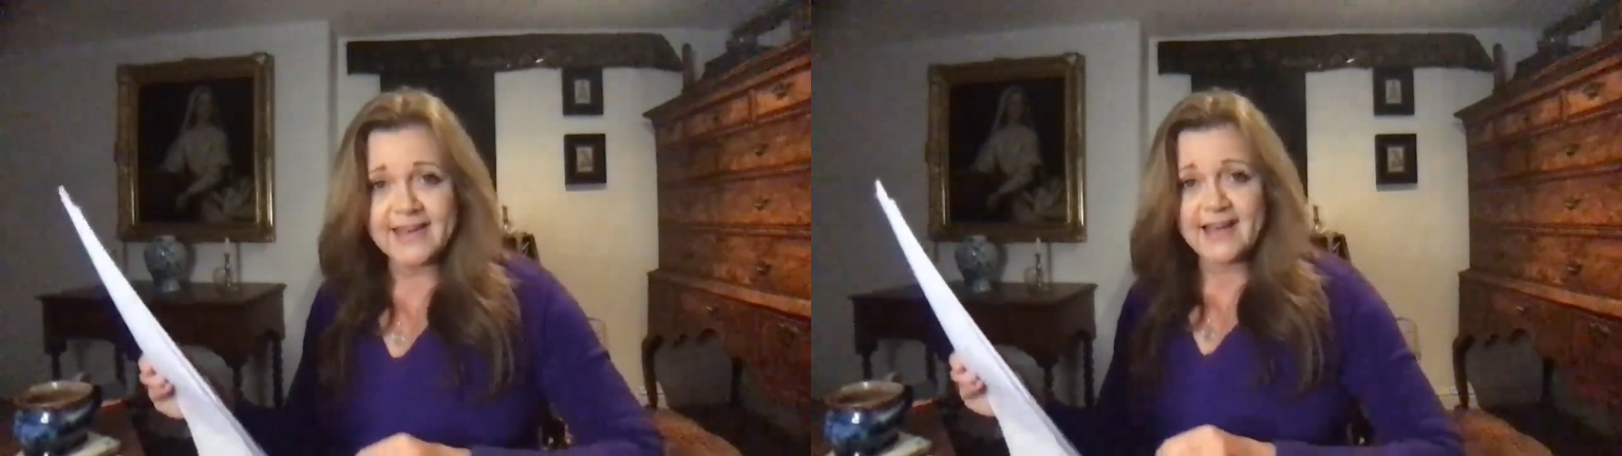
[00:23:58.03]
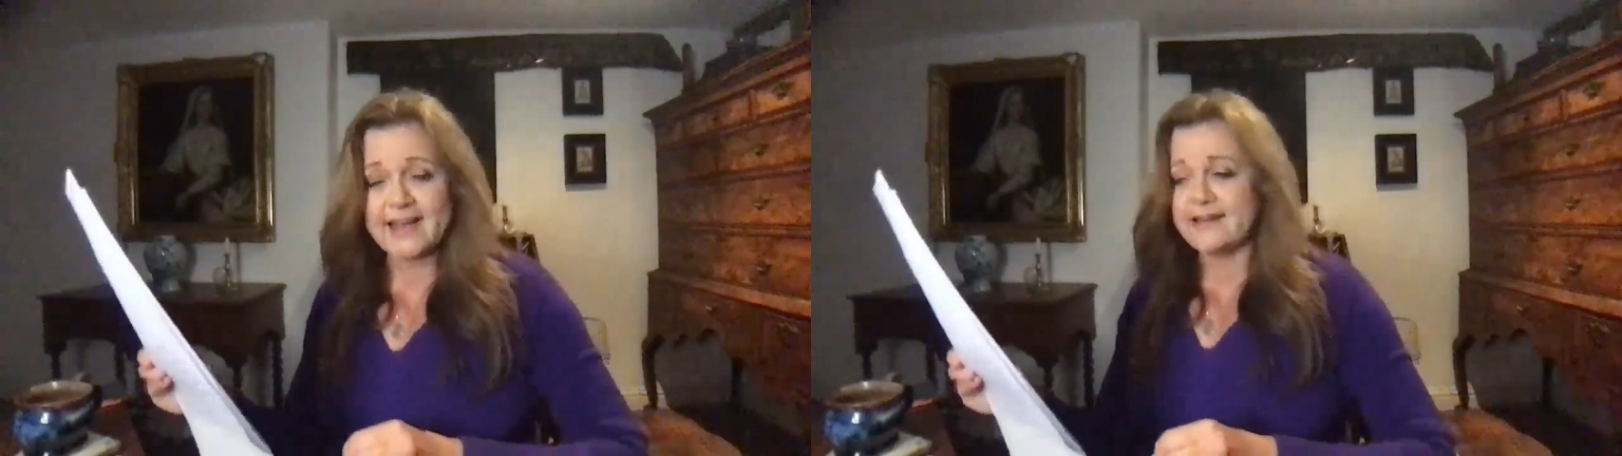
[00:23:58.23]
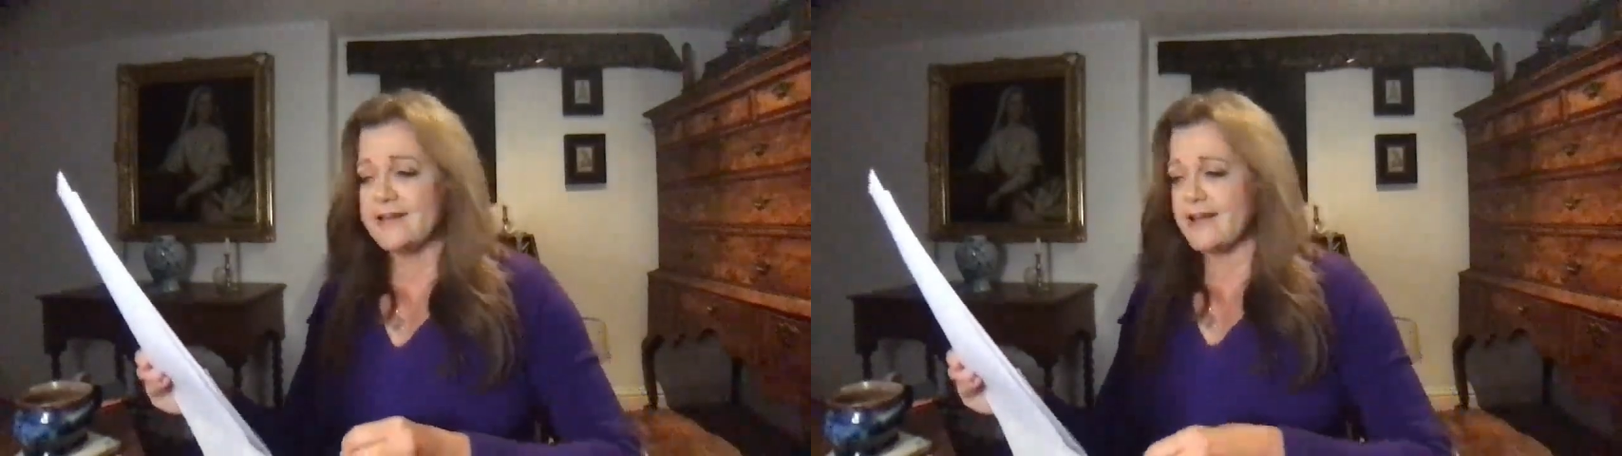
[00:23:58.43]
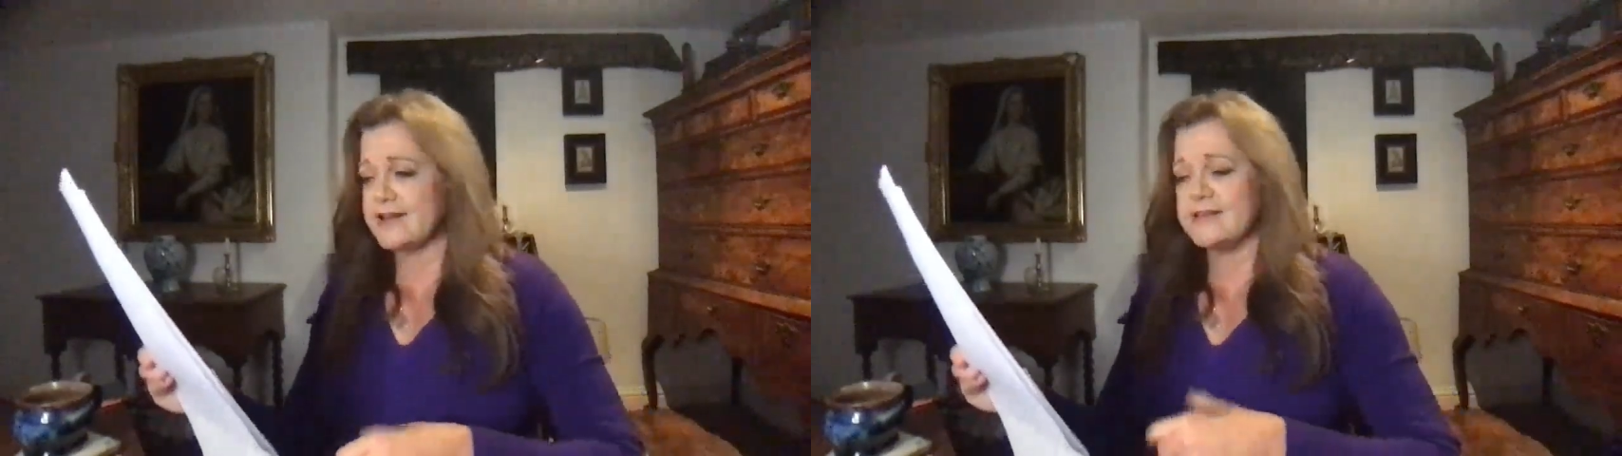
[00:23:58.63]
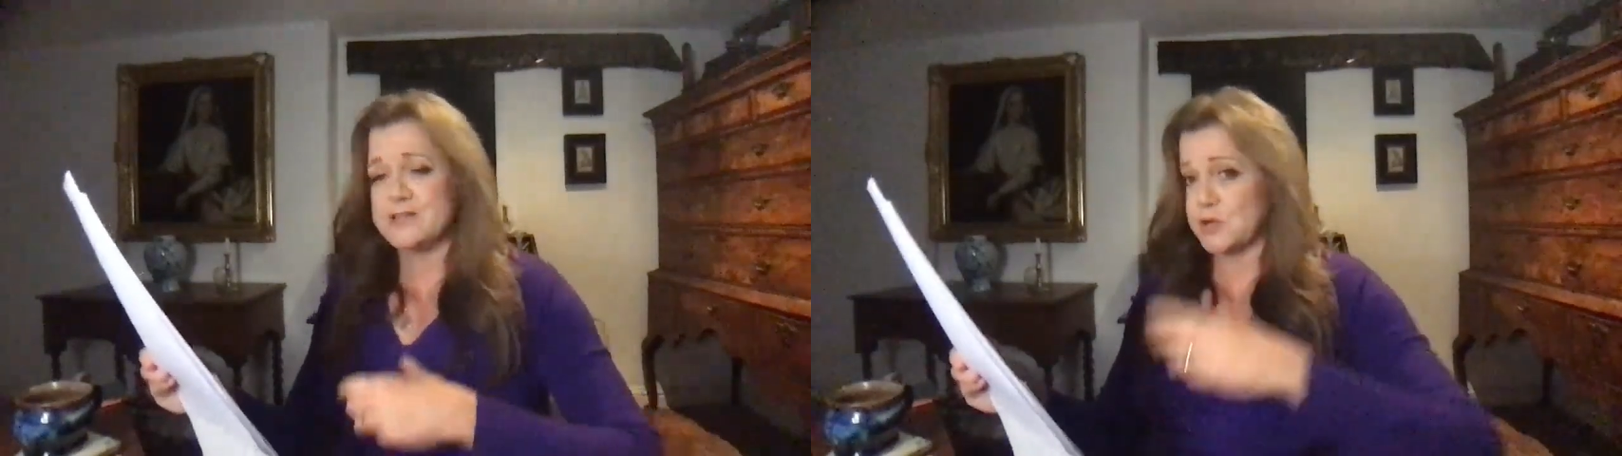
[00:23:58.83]

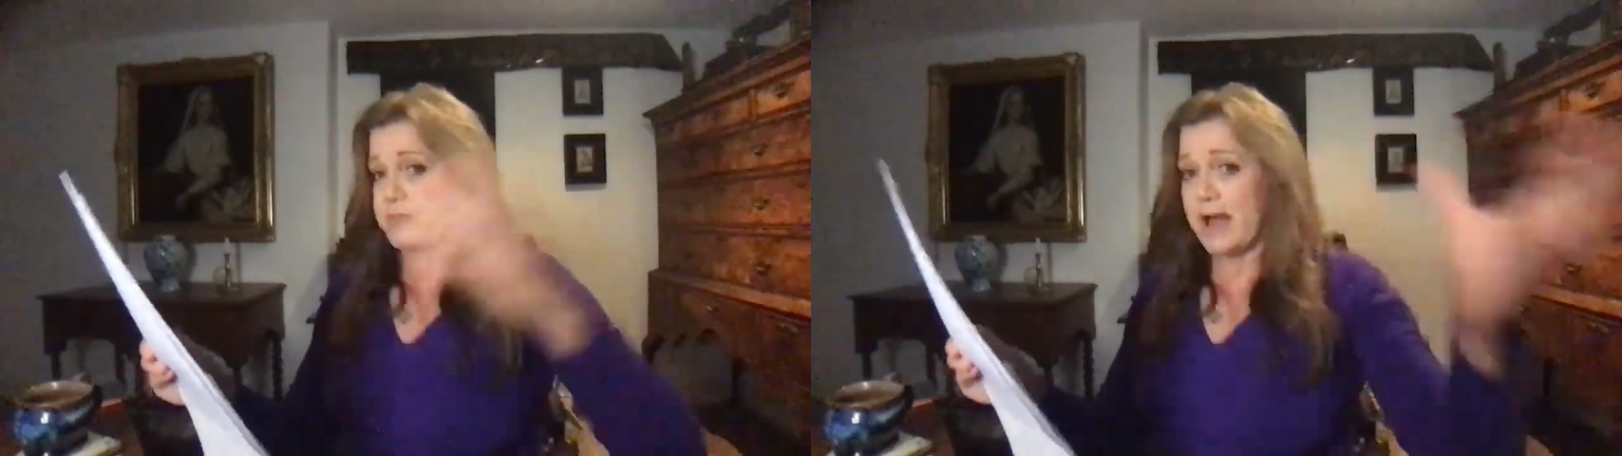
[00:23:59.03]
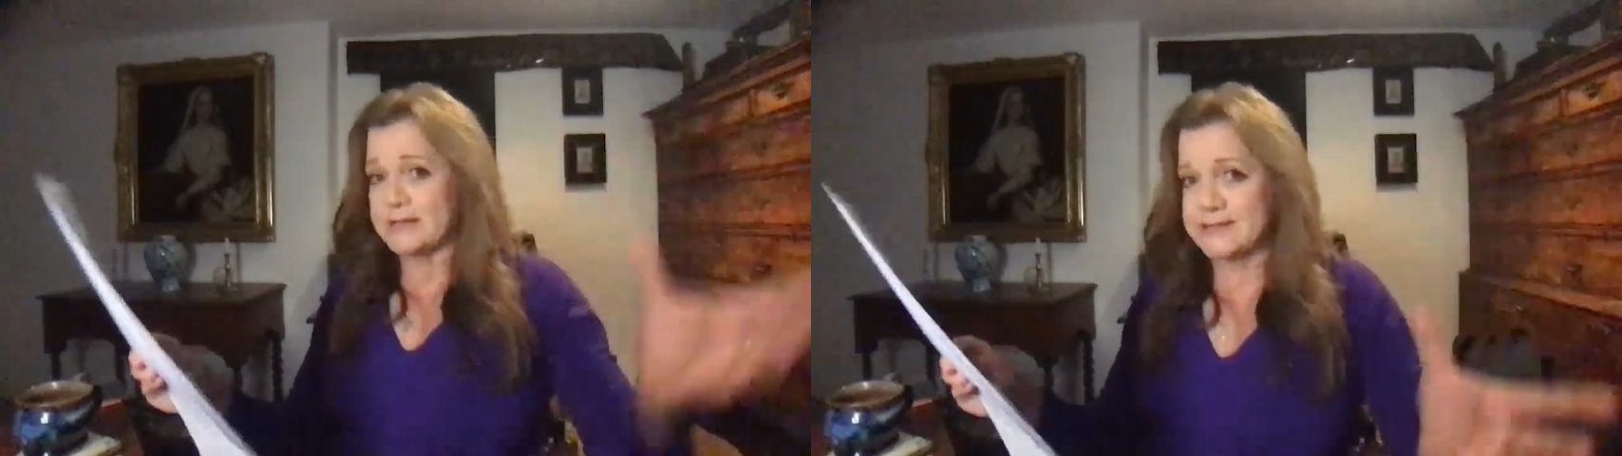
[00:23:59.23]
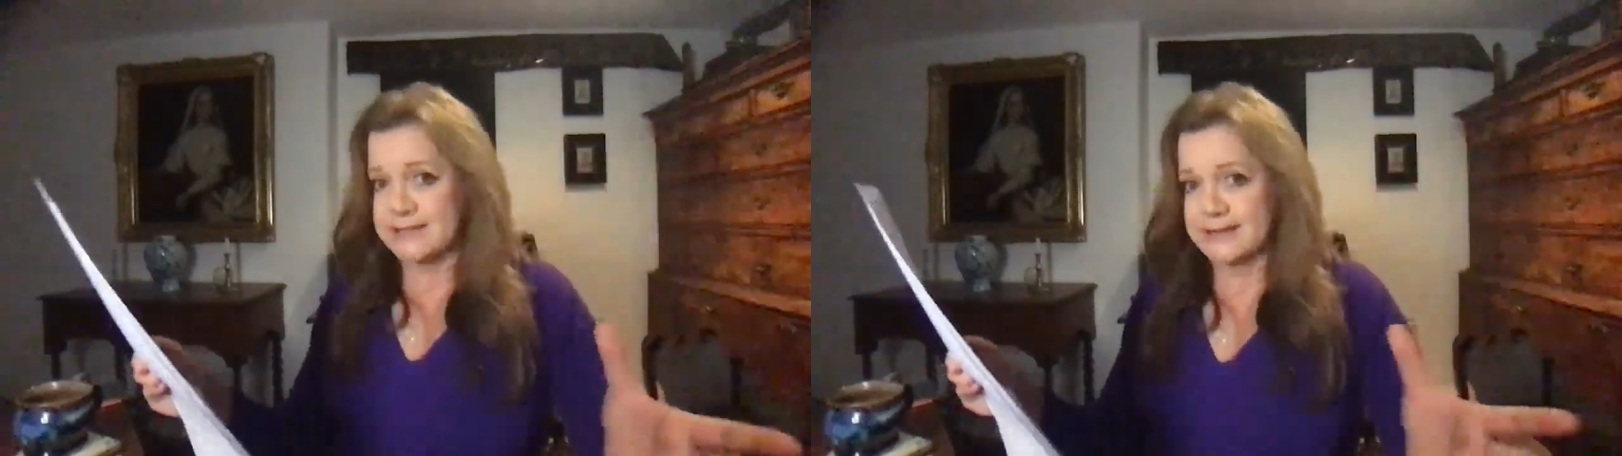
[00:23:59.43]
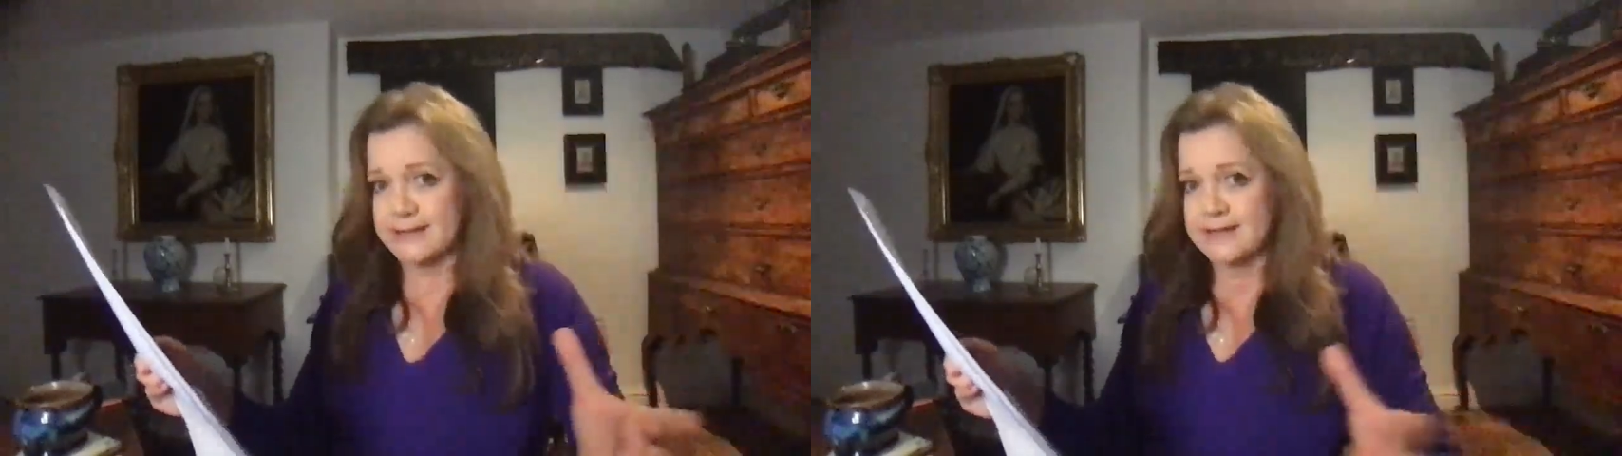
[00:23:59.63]
and surpassing,